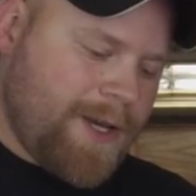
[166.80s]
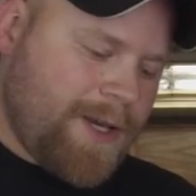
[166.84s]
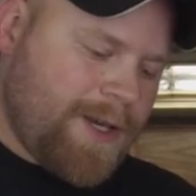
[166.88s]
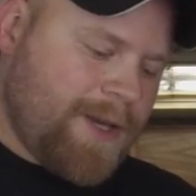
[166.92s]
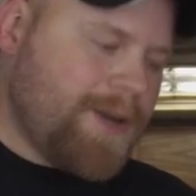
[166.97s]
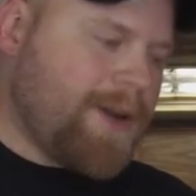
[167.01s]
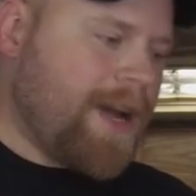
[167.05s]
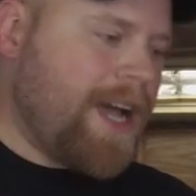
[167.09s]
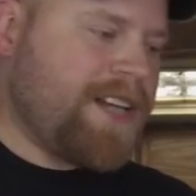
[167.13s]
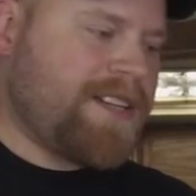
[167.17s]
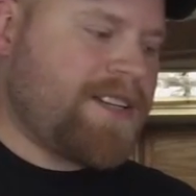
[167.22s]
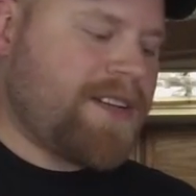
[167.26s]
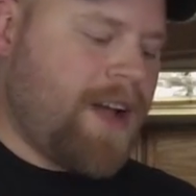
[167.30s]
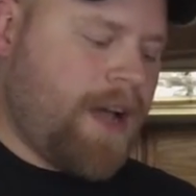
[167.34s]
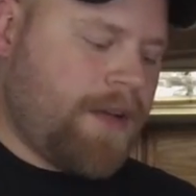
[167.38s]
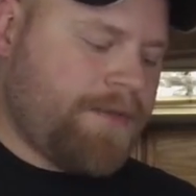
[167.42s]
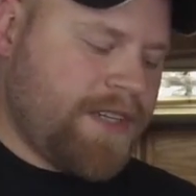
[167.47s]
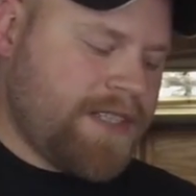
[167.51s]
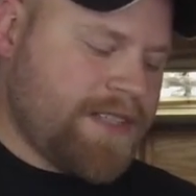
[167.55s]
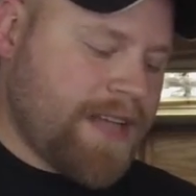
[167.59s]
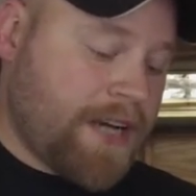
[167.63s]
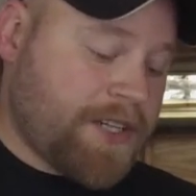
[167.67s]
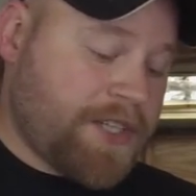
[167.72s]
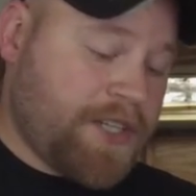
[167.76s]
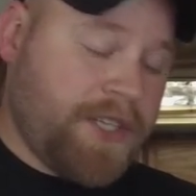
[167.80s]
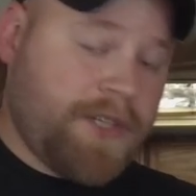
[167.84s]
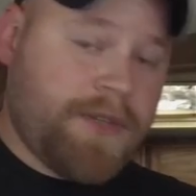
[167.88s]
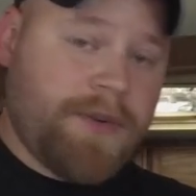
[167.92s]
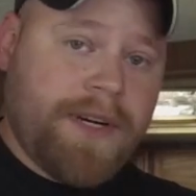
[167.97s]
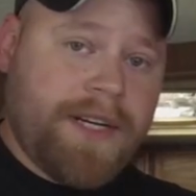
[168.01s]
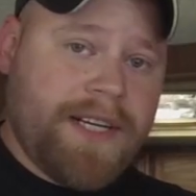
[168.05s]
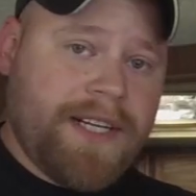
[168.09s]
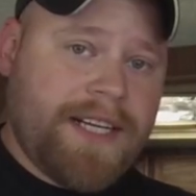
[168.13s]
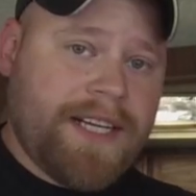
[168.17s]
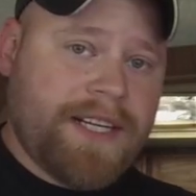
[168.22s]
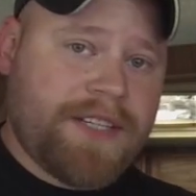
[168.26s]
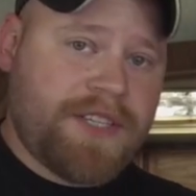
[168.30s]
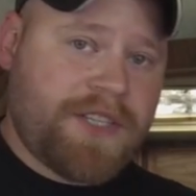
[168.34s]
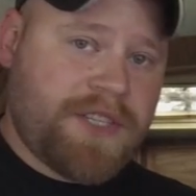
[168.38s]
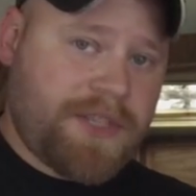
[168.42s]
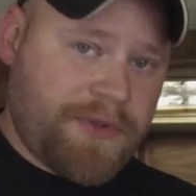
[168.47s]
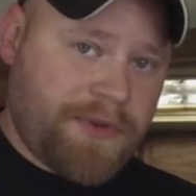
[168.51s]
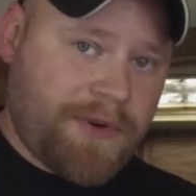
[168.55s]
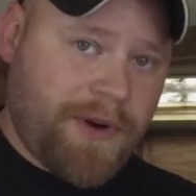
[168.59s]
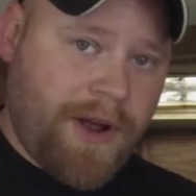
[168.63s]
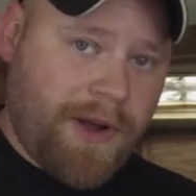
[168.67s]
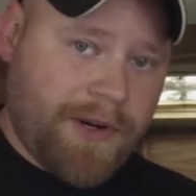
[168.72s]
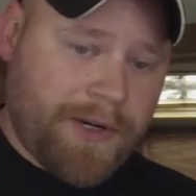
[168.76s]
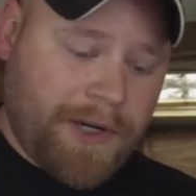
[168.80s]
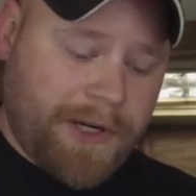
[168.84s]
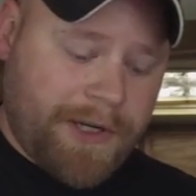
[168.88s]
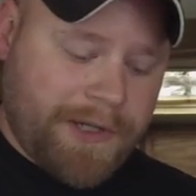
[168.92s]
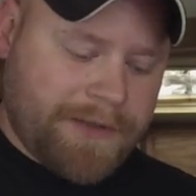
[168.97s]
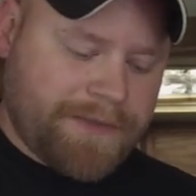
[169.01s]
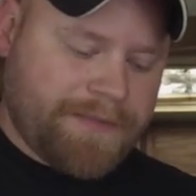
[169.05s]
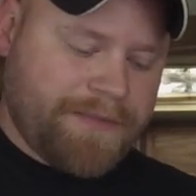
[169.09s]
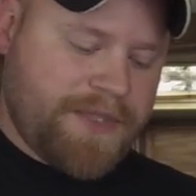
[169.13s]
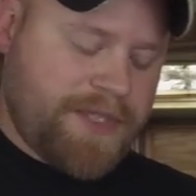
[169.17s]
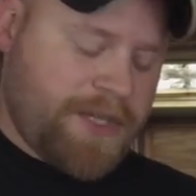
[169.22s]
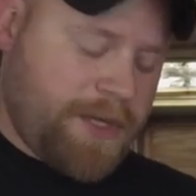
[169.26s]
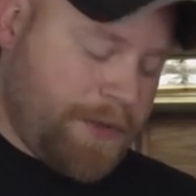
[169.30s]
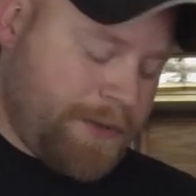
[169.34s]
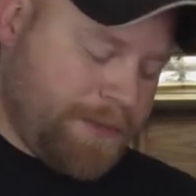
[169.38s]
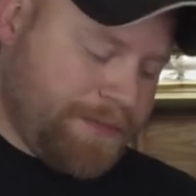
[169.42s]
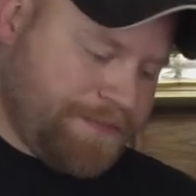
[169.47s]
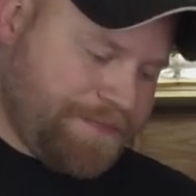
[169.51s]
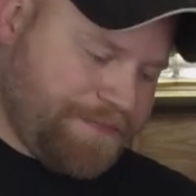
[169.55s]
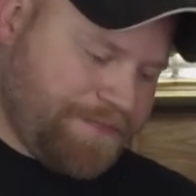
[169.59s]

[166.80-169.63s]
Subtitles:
your iced coffee is actually going to get stronger. So,